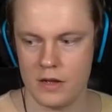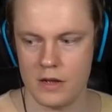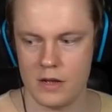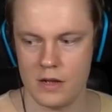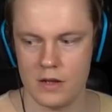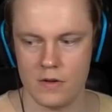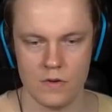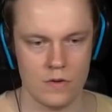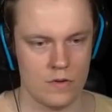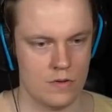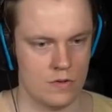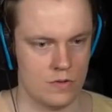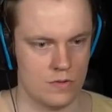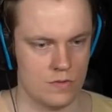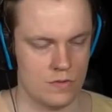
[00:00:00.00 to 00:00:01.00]
Uh,
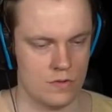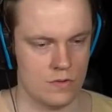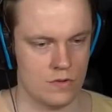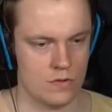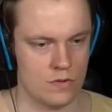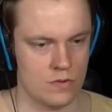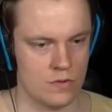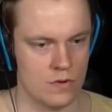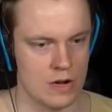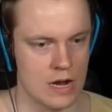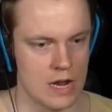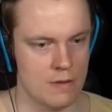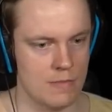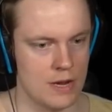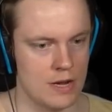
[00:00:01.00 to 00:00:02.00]
or
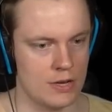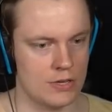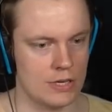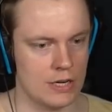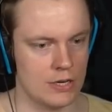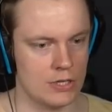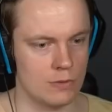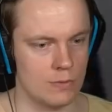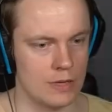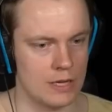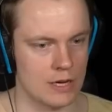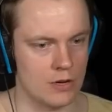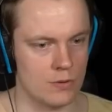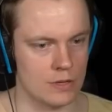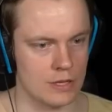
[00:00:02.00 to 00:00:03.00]
9 minutes here, so we
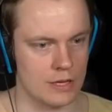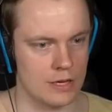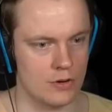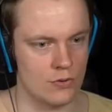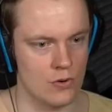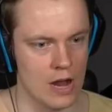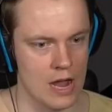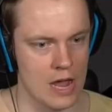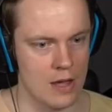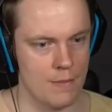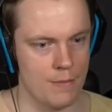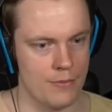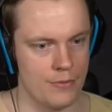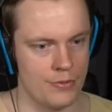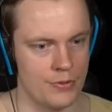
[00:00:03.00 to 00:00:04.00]
can quickly grab
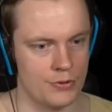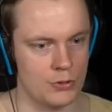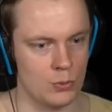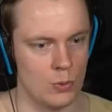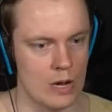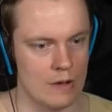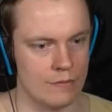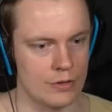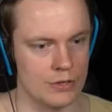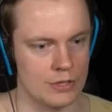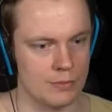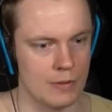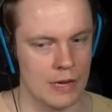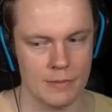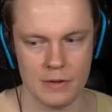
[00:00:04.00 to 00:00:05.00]
the two
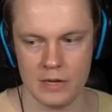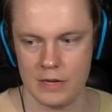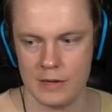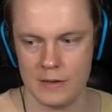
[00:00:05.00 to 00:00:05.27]
evidence, Maybe.